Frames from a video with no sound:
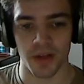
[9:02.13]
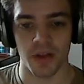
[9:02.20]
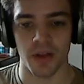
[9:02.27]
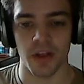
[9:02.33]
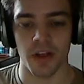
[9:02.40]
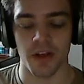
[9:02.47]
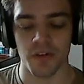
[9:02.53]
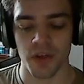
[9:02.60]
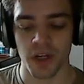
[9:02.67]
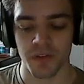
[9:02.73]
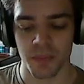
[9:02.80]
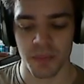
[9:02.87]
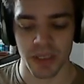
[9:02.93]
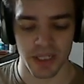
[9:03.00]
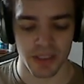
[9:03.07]
if you have a
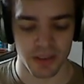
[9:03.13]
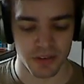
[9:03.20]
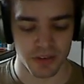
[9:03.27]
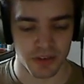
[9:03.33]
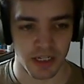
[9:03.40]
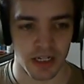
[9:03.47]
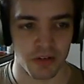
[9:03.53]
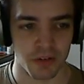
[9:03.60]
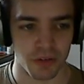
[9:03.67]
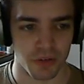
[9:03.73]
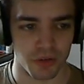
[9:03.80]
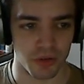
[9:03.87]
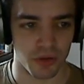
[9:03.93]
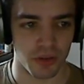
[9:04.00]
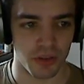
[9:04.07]
player that's out of
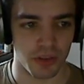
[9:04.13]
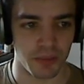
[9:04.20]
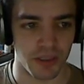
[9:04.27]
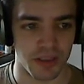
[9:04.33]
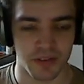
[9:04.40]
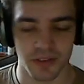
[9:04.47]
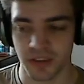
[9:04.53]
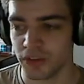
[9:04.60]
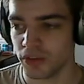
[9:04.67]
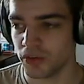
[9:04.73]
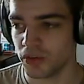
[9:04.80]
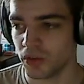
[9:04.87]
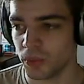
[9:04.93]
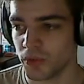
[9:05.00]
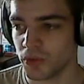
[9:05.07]
control and a player that's in
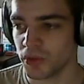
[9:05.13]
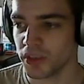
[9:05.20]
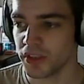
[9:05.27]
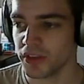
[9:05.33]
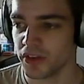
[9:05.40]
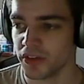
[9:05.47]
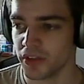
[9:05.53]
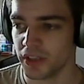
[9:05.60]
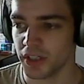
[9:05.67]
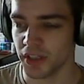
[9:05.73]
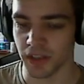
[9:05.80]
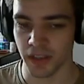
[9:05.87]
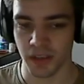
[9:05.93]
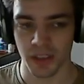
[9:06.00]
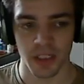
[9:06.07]
control, we've already decided
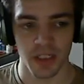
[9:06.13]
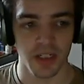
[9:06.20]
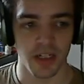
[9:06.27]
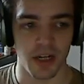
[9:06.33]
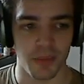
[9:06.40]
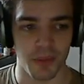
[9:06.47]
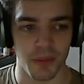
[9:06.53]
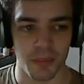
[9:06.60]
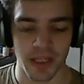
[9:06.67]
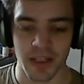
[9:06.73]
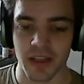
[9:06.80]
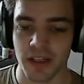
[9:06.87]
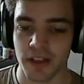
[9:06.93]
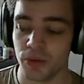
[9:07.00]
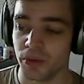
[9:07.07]
that the
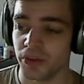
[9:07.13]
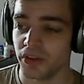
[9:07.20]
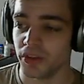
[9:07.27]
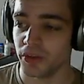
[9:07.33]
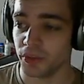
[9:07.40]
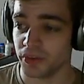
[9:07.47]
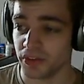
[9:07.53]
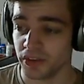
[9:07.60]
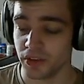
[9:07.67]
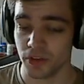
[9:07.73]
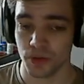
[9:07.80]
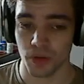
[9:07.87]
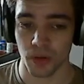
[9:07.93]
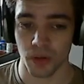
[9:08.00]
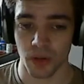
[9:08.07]
player who is in
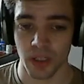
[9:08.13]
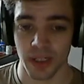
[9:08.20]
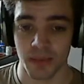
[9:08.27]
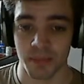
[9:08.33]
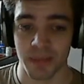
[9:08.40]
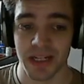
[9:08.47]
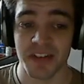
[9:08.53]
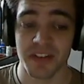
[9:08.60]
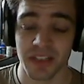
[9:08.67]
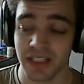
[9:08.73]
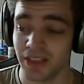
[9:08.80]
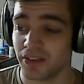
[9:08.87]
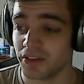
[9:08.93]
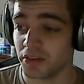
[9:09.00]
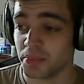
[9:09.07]
control basically
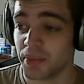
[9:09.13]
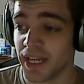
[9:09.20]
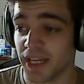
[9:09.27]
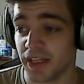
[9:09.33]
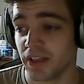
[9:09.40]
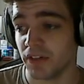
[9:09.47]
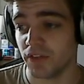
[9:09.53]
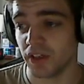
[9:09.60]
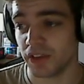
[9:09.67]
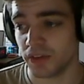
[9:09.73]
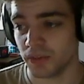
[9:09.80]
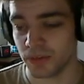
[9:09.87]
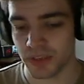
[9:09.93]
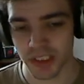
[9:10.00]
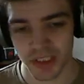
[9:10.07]
has his pick of
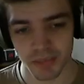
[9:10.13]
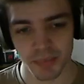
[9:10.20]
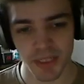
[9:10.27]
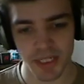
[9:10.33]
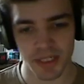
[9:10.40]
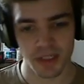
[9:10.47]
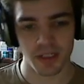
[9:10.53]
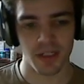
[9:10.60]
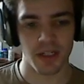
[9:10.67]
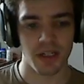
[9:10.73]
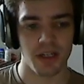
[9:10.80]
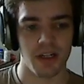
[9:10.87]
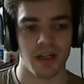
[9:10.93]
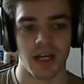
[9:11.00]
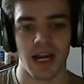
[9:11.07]
items. He can pick
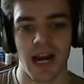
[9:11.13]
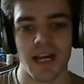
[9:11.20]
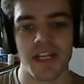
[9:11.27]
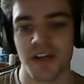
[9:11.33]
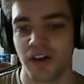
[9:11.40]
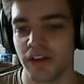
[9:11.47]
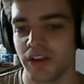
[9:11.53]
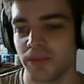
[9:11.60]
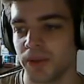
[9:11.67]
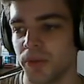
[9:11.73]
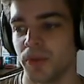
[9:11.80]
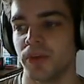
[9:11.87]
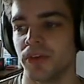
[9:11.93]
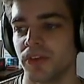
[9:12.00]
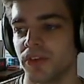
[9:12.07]
any item he
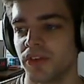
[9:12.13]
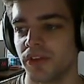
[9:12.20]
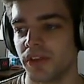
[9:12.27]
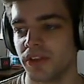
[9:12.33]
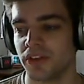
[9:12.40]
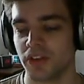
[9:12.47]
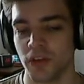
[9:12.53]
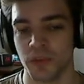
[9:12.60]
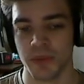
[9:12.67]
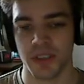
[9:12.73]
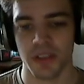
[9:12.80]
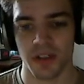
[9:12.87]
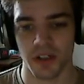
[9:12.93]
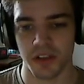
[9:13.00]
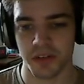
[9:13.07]
wants. There's so many
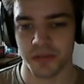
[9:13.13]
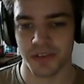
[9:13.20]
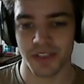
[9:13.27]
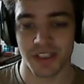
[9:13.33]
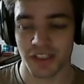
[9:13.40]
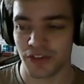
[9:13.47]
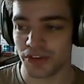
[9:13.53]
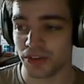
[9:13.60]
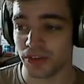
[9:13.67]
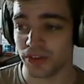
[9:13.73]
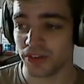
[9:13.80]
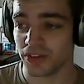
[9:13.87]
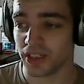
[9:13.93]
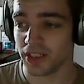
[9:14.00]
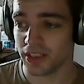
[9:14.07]
items he can
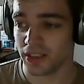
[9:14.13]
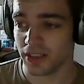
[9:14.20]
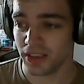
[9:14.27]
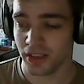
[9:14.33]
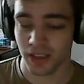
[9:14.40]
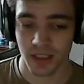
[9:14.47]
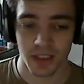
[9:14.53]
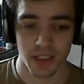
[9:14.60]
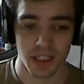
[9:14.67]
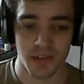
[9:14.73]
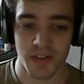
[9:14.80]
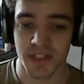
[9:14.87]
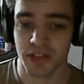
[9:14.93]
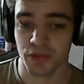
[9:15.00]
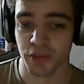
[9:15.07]
choose, and if
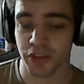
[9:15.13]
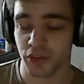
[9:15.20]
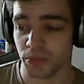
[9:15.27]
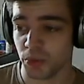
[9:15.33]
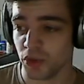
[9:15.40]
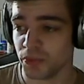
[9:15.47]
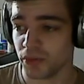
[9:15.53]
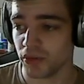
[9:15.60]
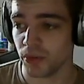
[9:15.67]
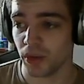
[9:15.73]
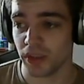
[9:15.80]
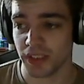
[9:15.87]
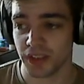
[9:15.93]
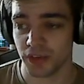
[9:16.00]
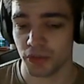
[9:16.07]
he can read your movements well,
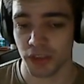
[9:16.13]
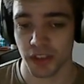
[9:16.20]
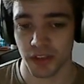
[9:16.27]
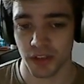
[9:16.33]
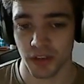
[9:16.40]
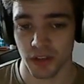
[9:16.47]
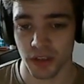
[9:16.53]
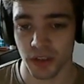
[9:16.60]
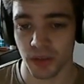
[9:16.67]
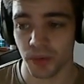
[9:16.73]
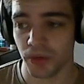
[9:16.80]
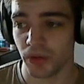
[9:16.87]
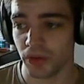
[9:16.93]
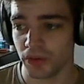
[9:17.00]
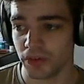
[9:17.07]
he can really deny you a
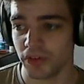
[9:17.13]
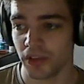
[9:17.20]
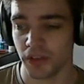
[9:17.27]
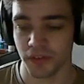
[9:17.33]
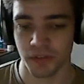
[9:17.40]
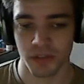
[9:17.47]
lot of stuff.